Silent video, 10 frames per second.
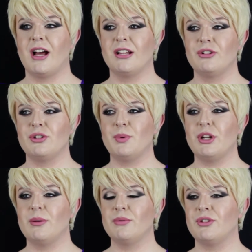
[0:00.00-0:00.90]
and just
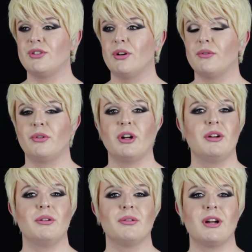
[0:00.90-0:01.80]
being able to sort of
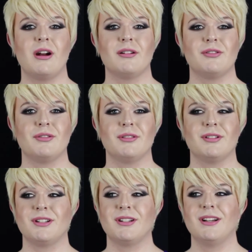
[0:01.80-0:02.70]
create your own character.
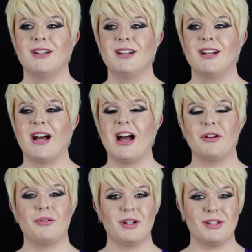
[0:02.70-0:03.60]
And I
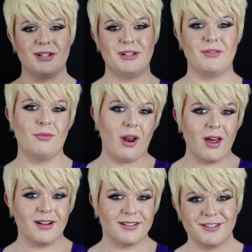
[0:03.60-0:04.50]
created
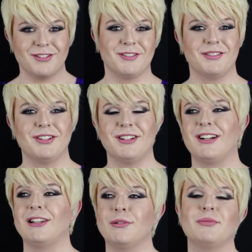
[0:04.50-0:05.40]
voila, do you know what I mean?
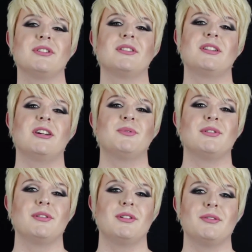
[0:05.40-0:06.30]
And I love it. I
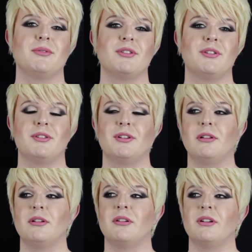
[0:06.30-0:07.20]
absolutely do enjoy it a
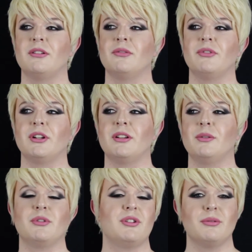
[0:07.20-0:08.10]
lot, and I don't think
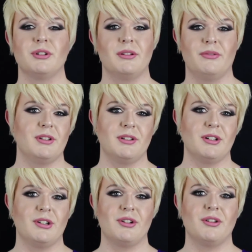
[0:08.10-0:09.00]
you would do it if you
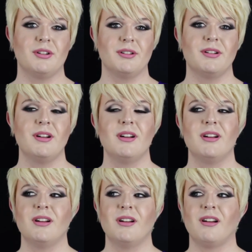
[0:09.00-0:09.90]
didn't enjoy it.
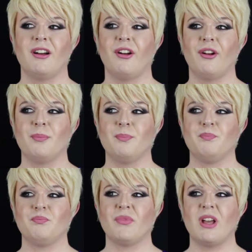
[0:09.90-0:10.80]

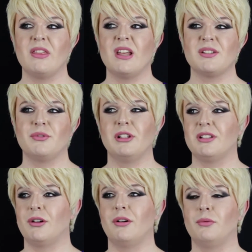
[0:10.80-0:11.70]
And that's really
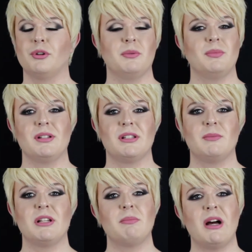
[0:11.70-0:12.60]
sort of what it means
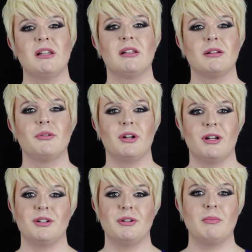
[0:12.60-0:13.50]
to me. It's my little
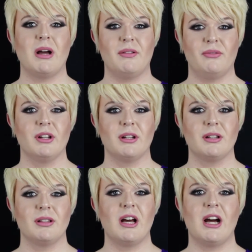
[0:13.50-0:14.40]
creation, my
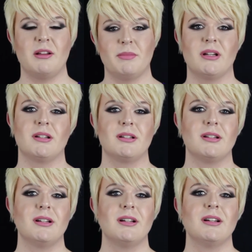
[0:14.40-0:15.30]
thing that I made,